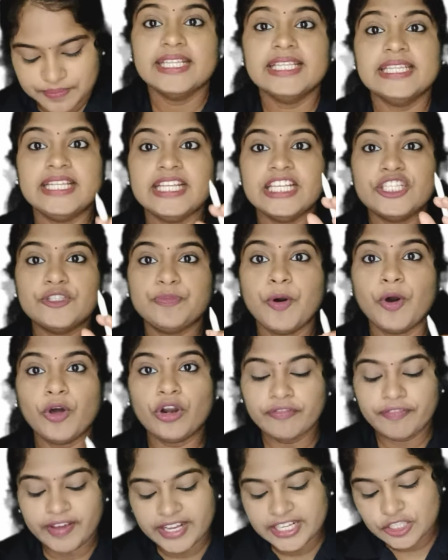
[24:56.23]
The
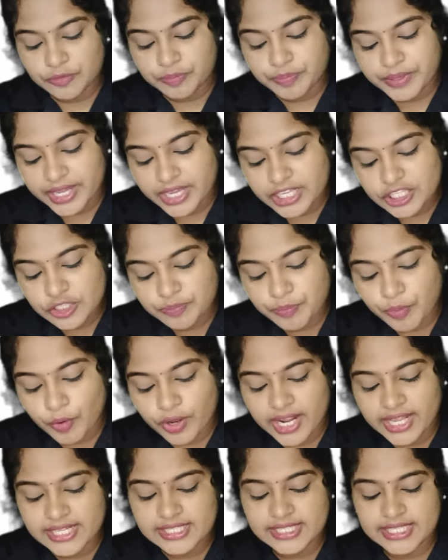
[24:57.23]
sporophytes bear
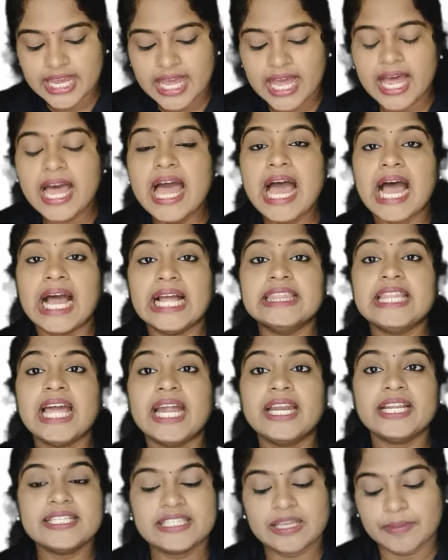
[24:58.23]
sporangia and
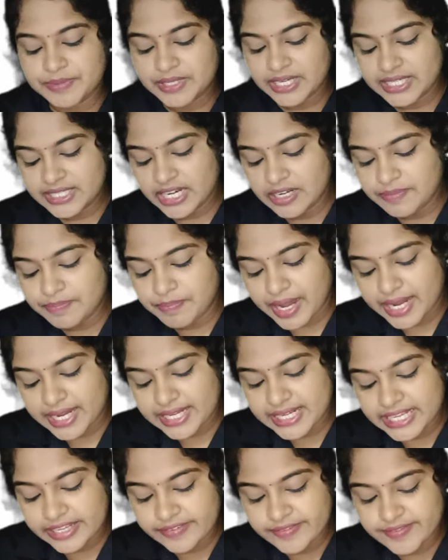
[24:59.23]
that are subtended by
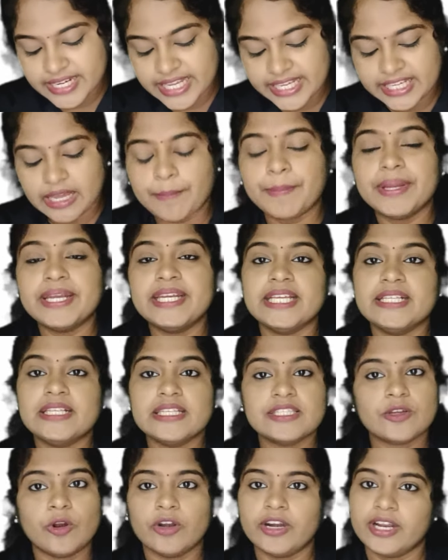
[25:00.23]
leaf-like
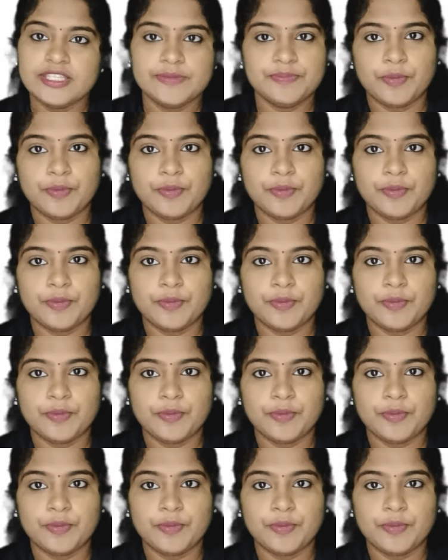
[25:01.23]
appendages called as